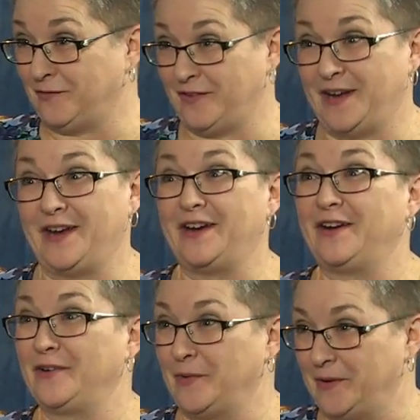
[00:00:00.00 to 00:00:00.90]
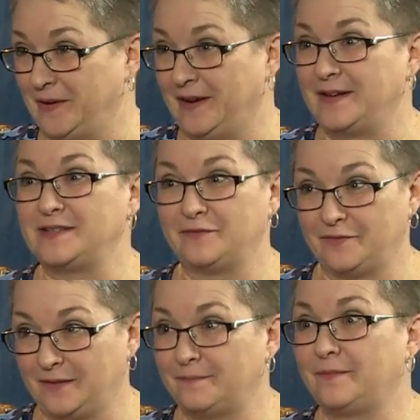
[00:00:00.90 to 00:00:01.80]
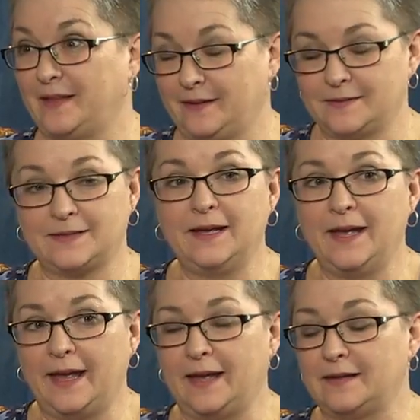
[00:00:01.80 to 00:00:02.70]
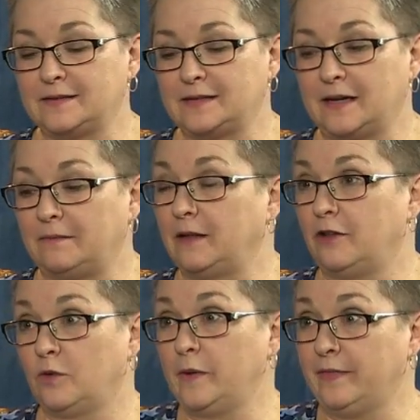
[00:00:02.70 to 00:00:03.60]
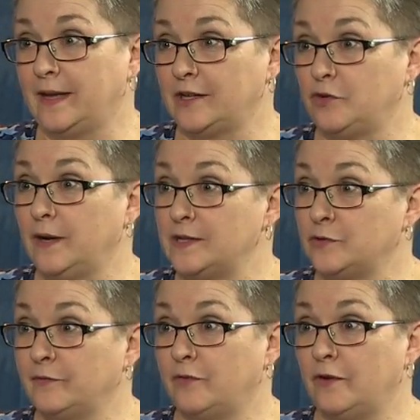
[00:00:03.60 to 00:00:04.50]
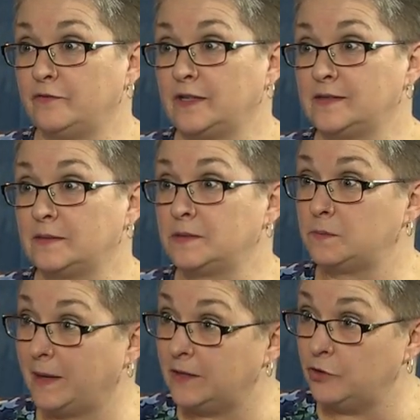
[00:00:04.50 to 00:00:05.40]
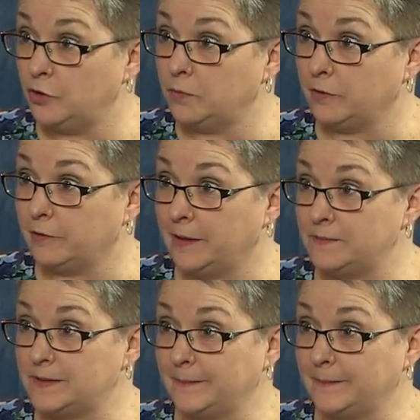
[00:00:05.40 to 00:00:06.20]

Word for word: the fair yes, or yes, uh, yes. different things. And uh, along with that, you guys are involved in some spay and neuter programs.